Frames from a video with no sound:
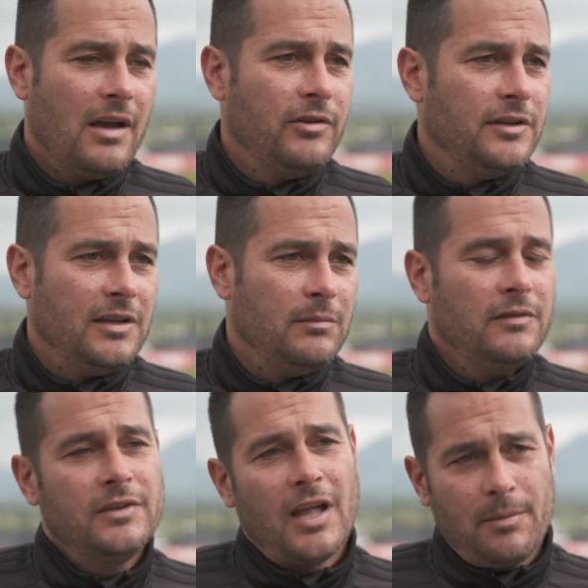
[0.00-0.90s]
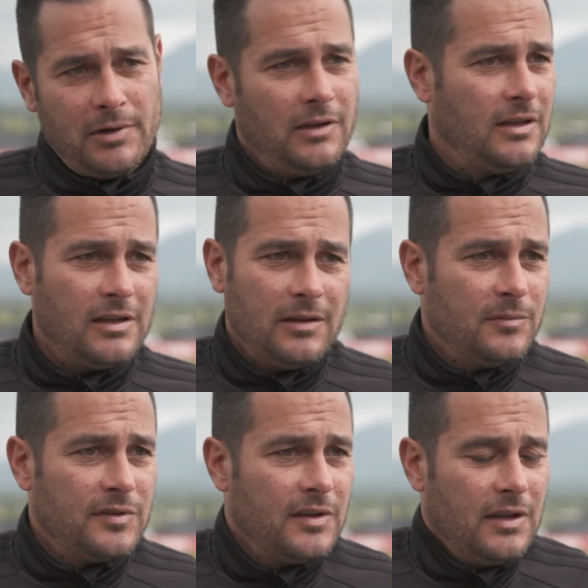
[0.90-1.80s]
every team, even top of the league
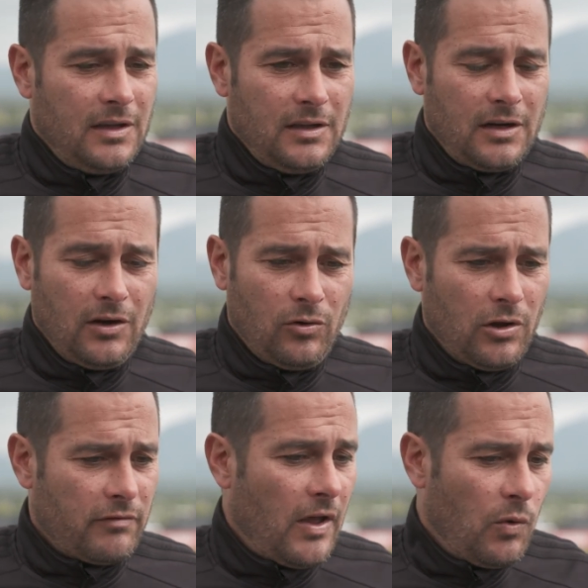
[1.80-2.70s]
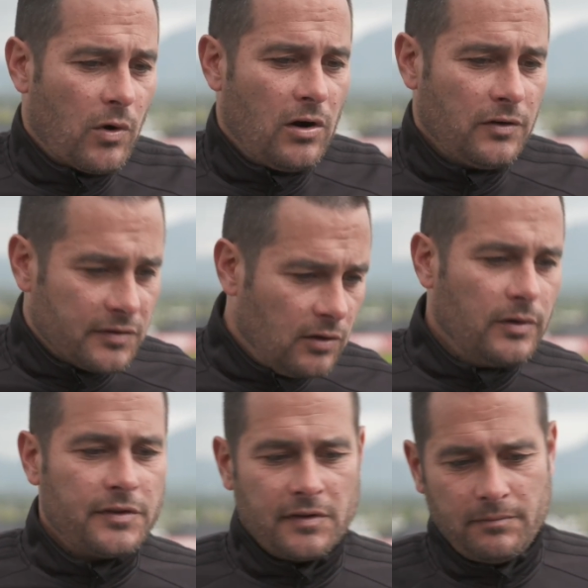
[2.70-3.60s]
teams, you know, all around the world, there's
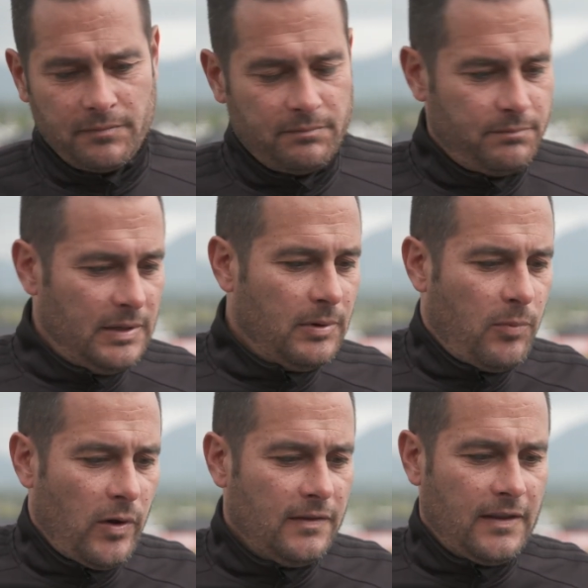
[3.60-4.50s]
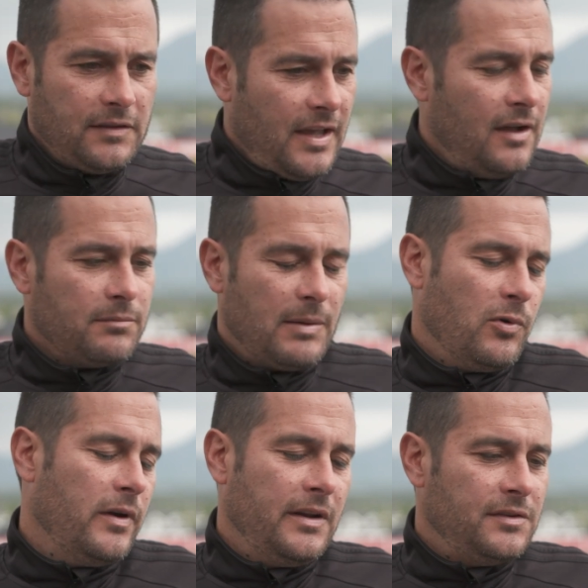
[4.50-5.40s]
always people pointing things out. My
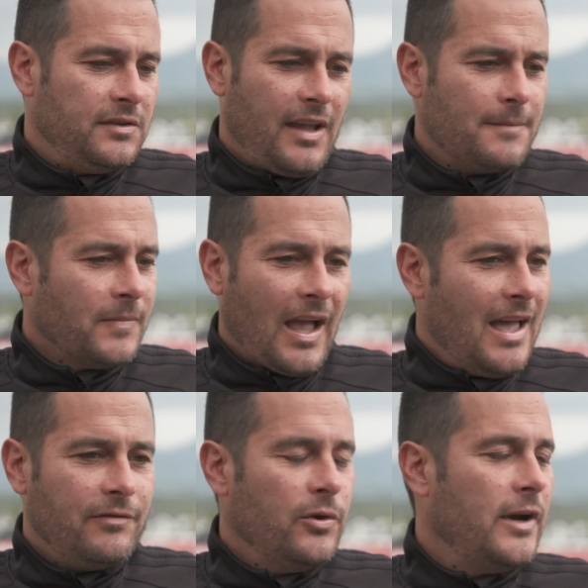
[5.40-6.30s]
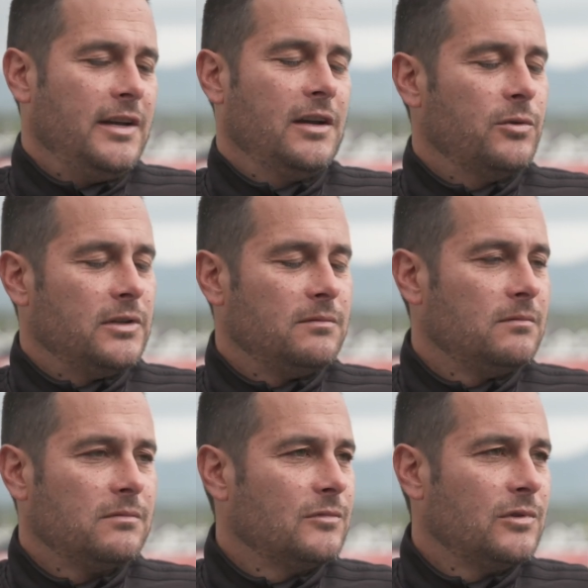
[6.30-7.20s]
point is, is that I have no idea what
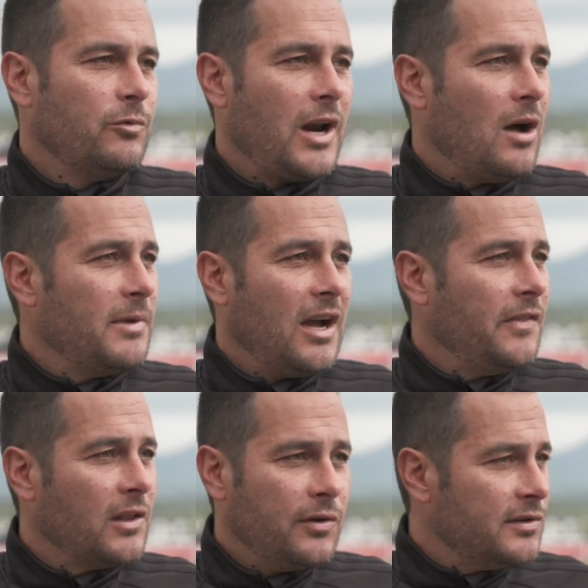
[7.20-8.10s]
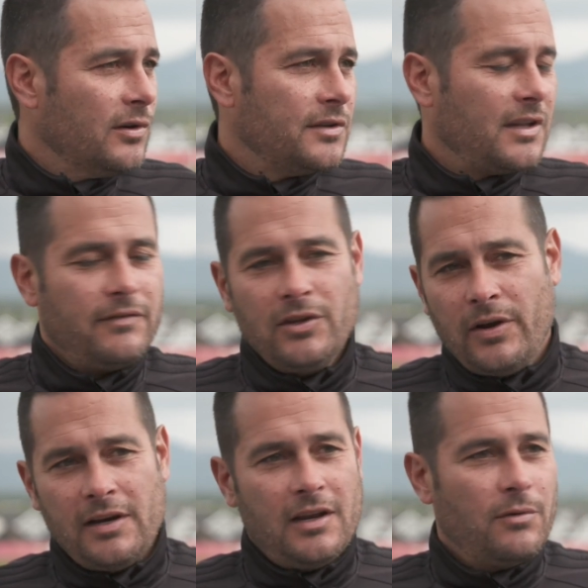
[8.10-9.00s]
went on behind the closed doors. I have no
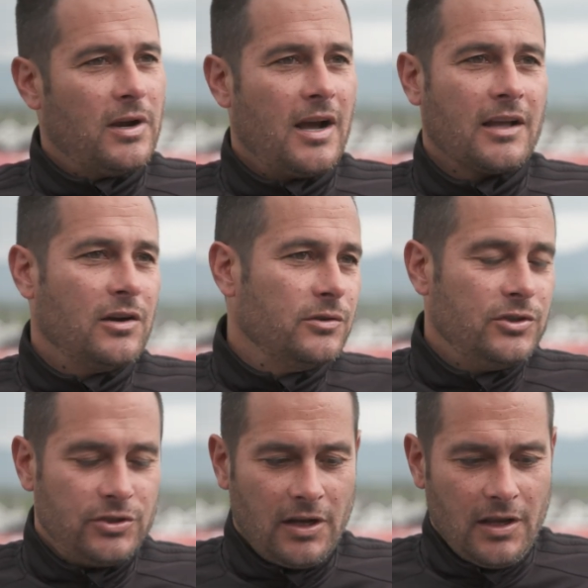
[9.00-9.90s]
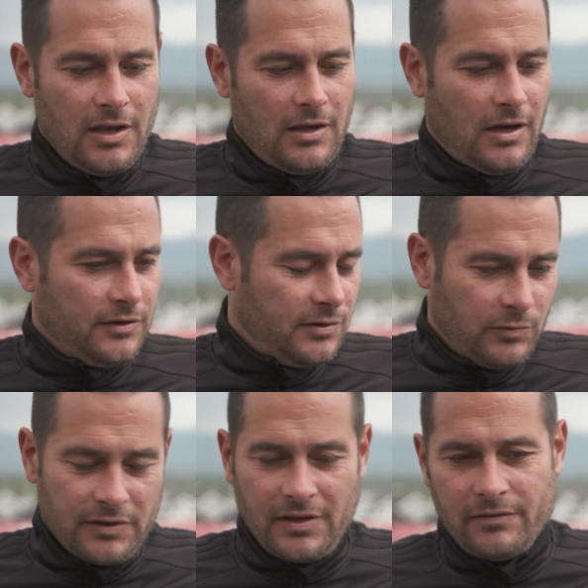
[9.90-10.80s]
idea what kind of coach Hudson
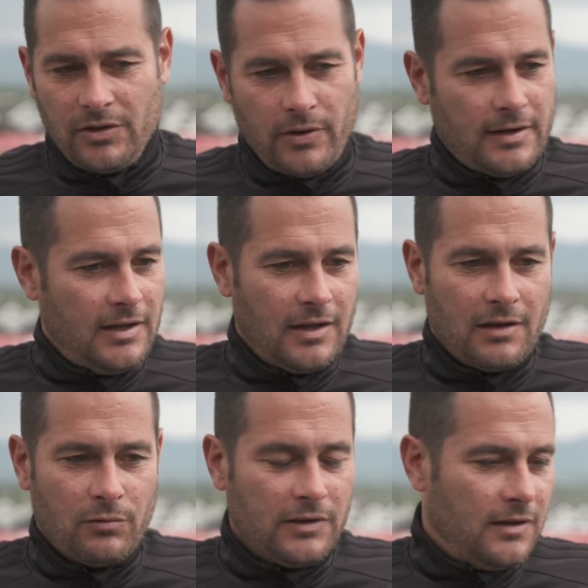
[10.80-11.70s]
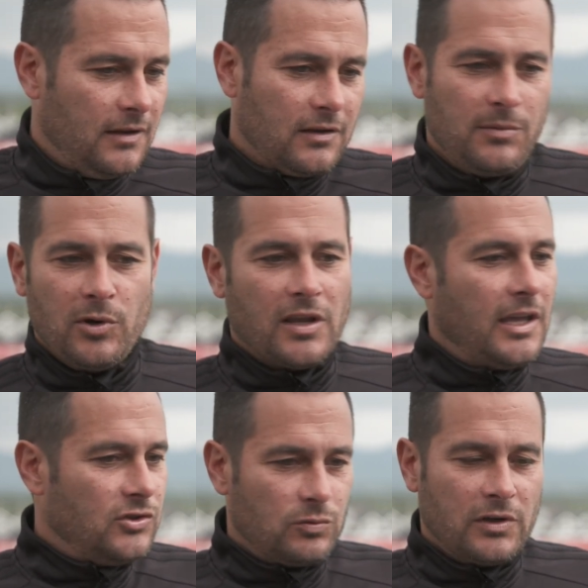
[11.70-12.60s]
was. I have no idea what the
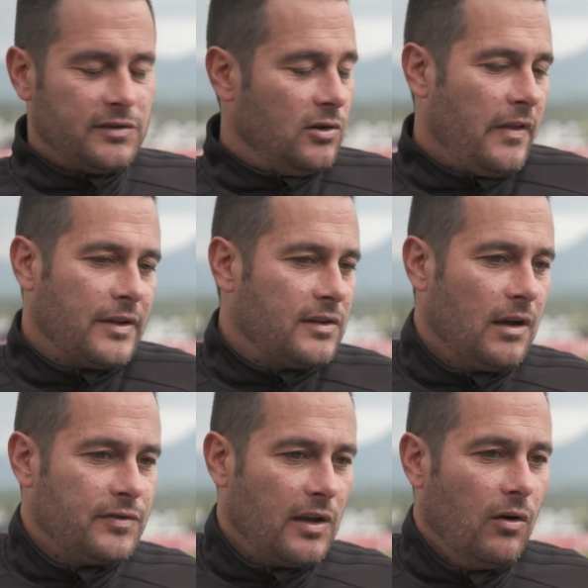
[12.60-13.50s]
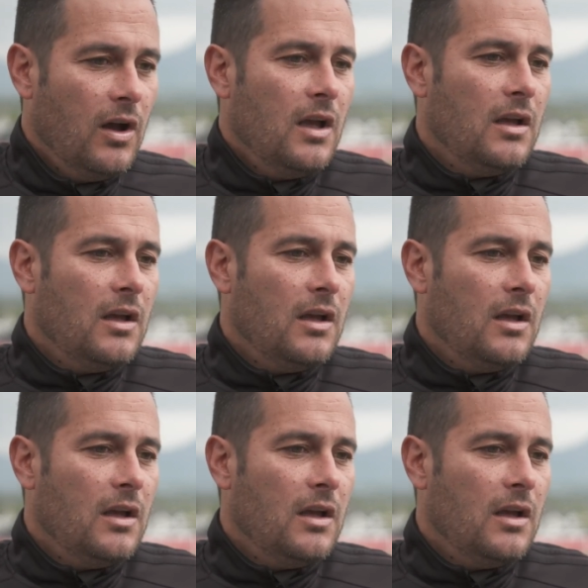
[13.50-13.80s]
communication was and all that stuff. So